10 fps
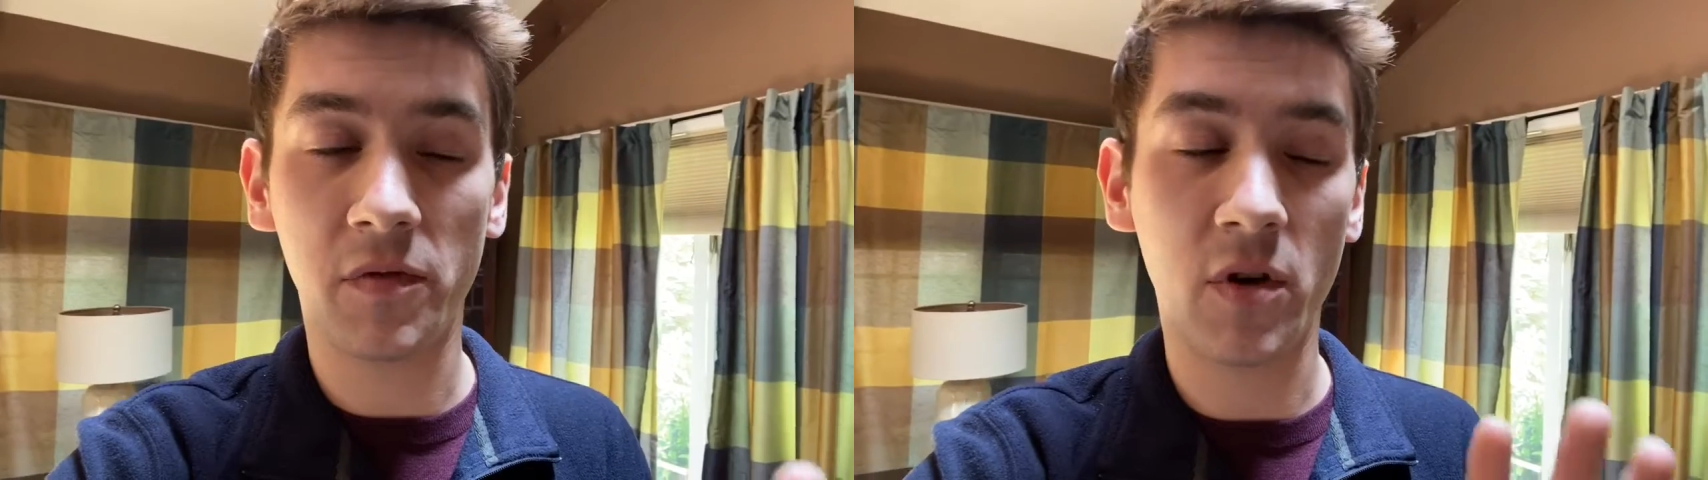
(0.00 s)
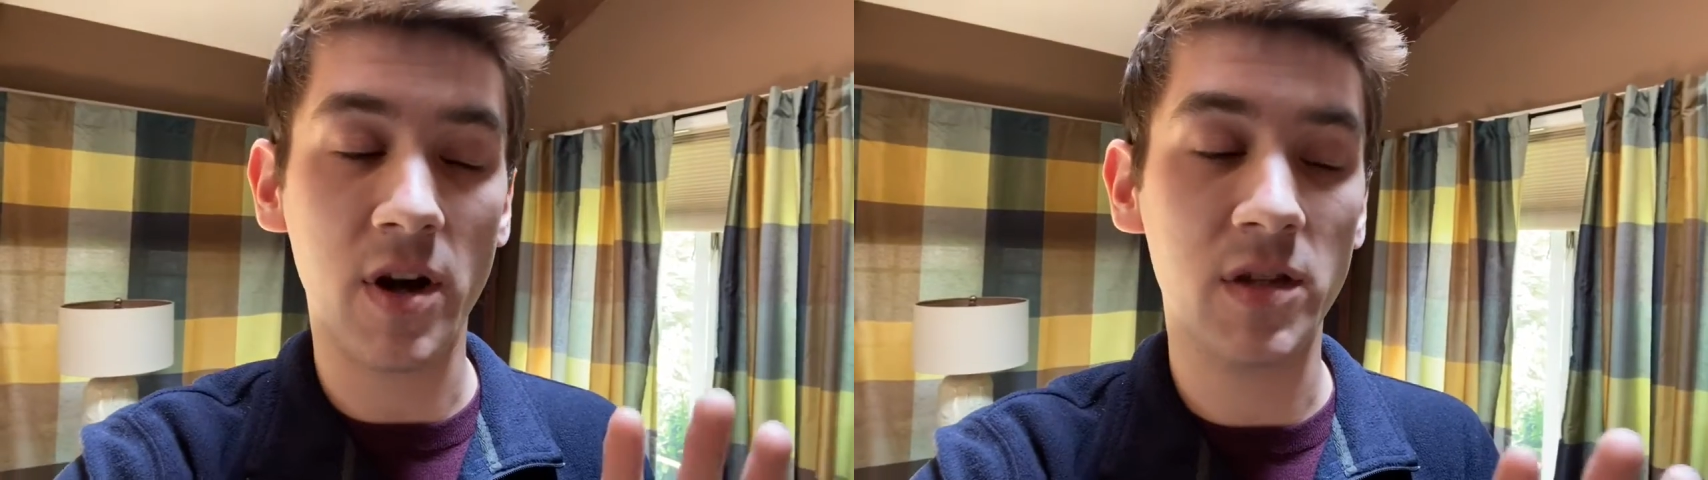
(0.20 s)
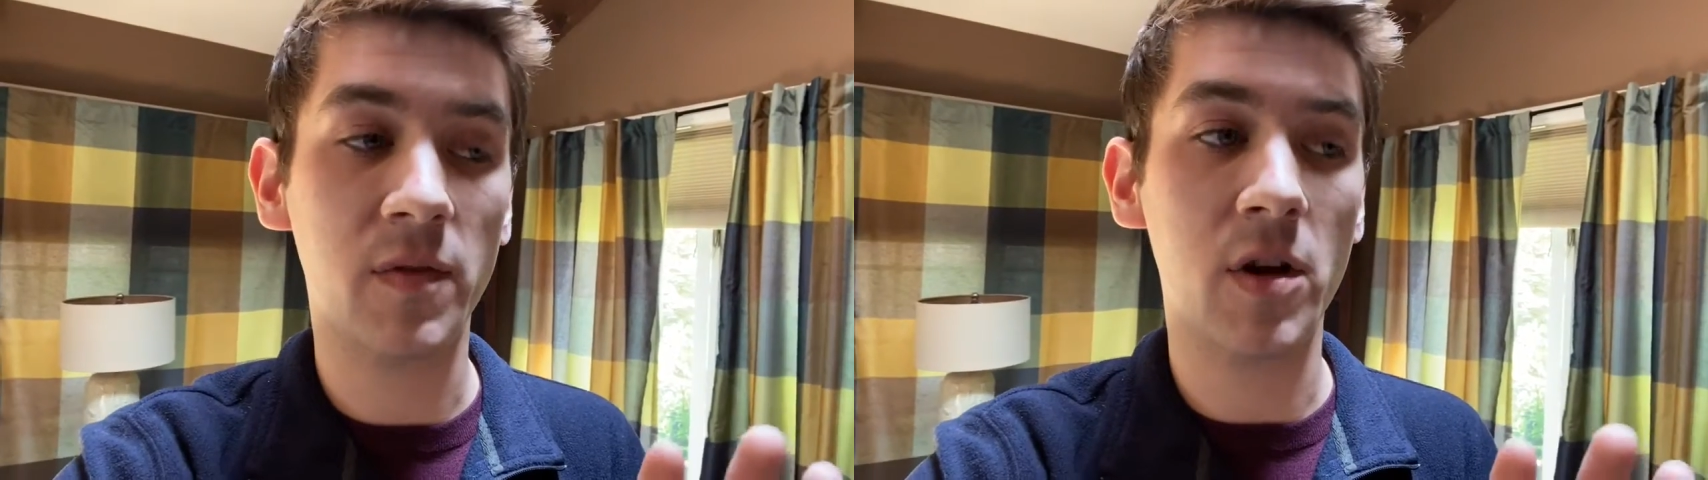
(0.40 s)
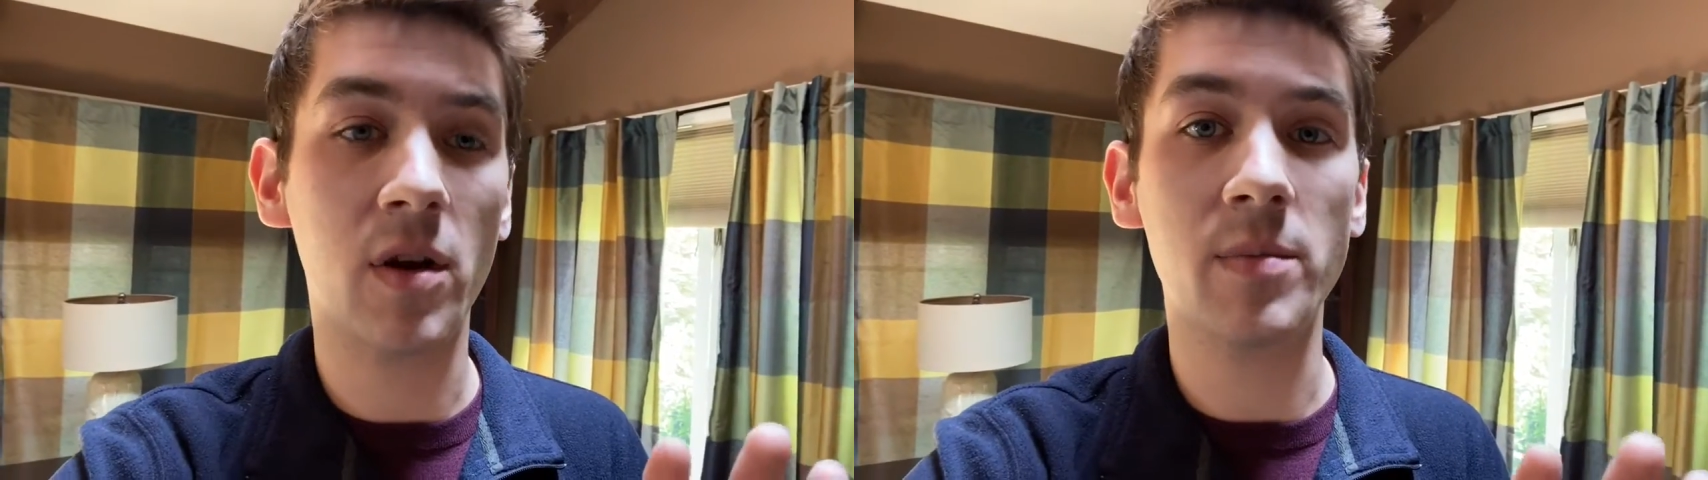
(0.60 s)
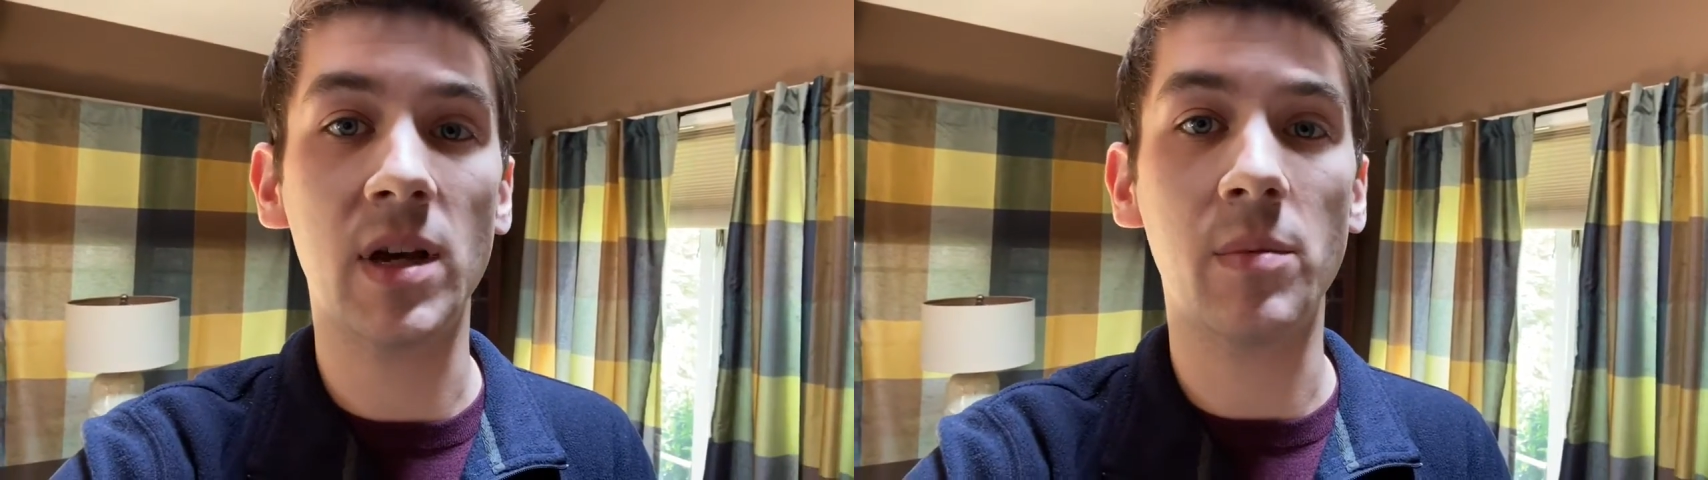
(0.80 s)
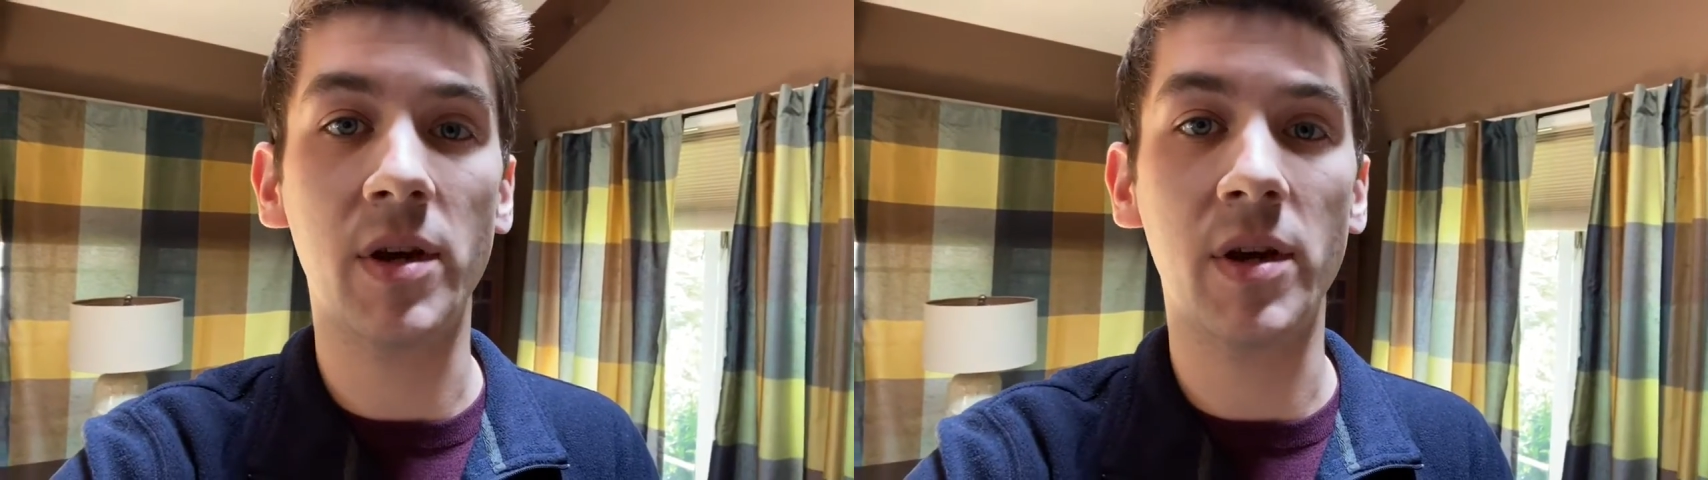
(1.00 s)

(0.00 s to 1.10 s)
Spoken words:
for Christ's video comes out,